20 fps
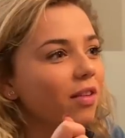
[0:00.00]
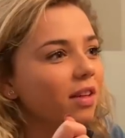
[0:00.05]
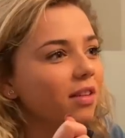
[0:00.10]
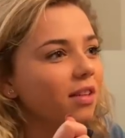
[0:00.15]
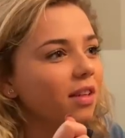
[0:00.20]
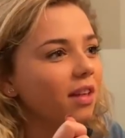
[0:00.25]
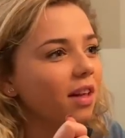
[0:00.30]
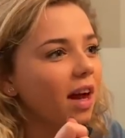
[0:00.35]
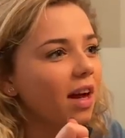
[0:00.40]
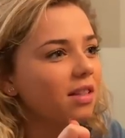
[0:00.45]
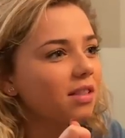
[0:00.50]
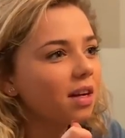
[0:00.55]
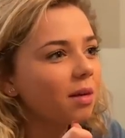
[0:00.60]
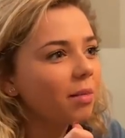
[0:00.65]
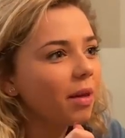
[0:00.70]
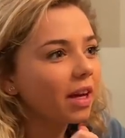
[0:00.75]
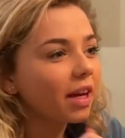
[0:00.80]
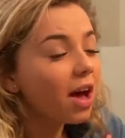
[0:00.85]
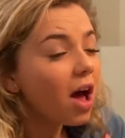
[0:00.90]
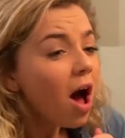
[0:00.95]
flick the lights
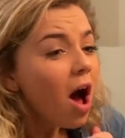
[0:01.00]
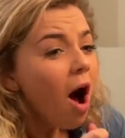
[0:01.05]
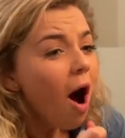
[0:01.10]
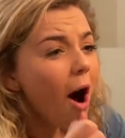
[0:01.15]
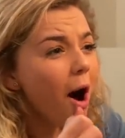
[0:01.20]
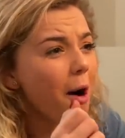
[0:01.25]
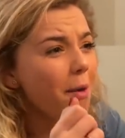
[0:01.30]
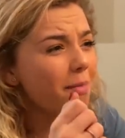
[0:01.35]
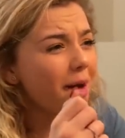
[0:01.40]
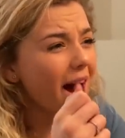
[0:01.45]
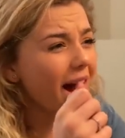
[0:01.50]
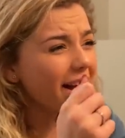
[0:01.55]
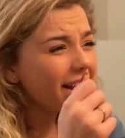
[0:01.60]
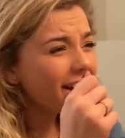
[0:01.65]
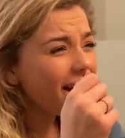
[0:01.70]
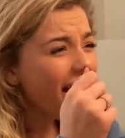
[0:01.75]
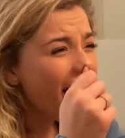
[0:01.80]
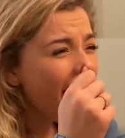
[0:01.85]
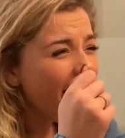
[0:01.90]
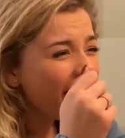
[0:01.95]
and I'll be like, oh my
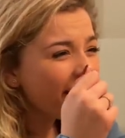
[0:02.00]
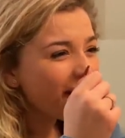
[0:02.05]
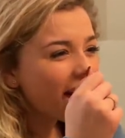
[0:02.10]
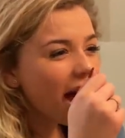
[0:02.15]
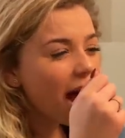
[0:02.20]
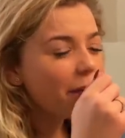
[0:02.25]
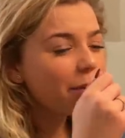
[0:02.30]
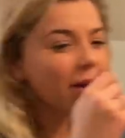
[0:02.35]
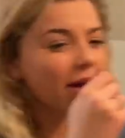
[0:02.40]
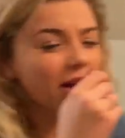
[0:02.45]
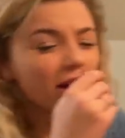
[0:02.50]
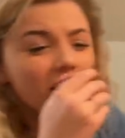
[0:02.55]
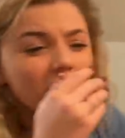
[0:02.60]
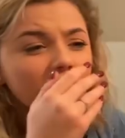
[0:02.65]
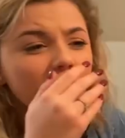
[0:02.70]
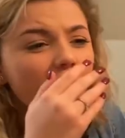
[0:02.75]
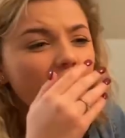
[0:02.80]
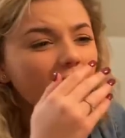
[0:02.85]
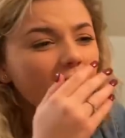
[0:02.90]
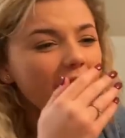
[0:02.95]
God! I'll be like,
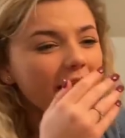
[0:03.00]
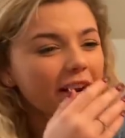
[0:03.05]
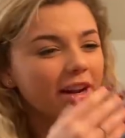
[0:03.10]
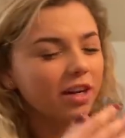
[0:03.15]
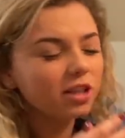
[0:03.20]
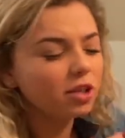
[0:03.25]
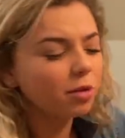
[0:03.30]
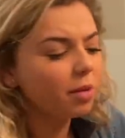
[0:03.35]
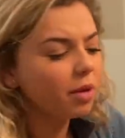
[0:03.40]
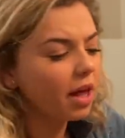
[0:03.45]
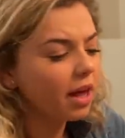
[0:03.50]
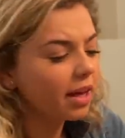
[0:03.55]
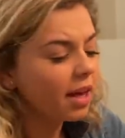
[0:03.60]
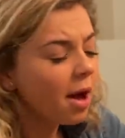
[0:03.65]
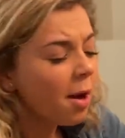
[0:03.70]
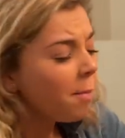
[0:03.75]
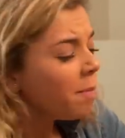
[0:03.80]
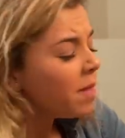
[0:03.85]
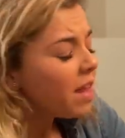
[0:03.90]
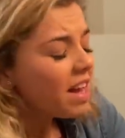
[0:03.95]
Lauren, and she'll be like,
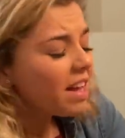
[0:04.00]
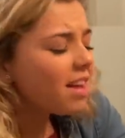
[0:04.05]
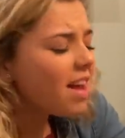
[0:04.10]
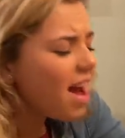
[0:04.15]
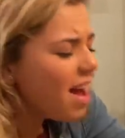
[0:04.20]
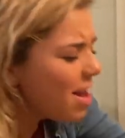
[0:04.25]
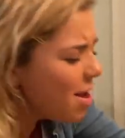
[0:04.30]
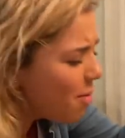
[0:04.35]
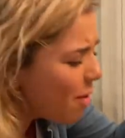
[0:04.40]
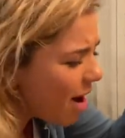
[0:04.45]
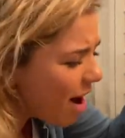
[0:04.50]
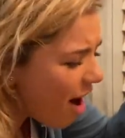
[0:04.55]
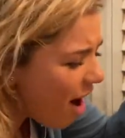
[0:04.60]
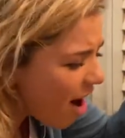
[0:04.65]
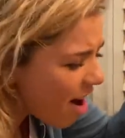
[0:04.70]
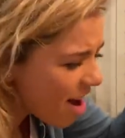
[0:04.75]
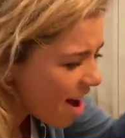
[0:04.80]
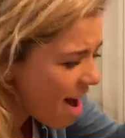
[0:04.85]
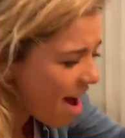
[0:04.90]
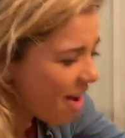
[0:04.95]
Katie, where
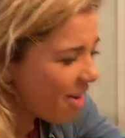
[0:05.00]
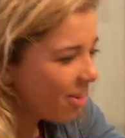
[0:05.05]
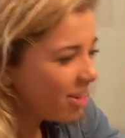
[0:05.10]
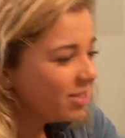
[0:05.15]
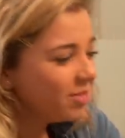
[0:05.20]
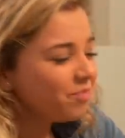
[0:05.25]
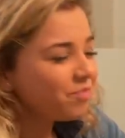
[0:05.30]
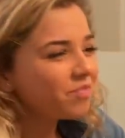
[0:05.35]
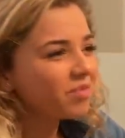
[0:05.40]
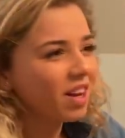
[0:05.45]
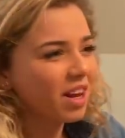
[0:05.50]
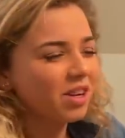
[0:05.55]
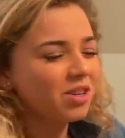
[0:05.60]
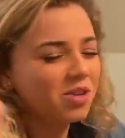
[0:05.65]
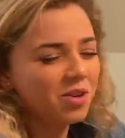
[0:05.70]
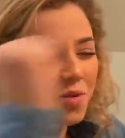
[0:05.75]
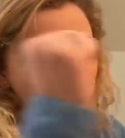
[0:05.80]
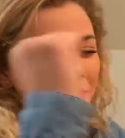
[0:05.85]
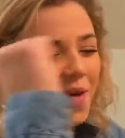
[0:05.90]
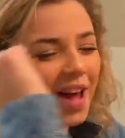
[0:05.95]
are you? And
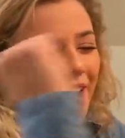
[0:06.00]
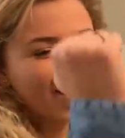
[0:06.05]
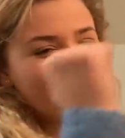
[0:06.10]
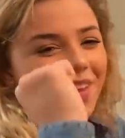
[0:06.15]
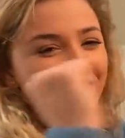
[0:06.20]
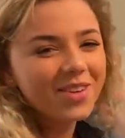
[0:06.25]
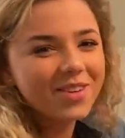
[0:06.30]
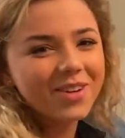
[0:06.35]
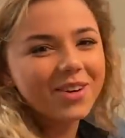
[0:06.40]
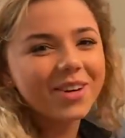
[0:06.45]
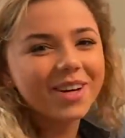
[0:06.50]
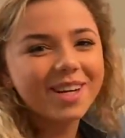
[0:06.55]
start banging the door.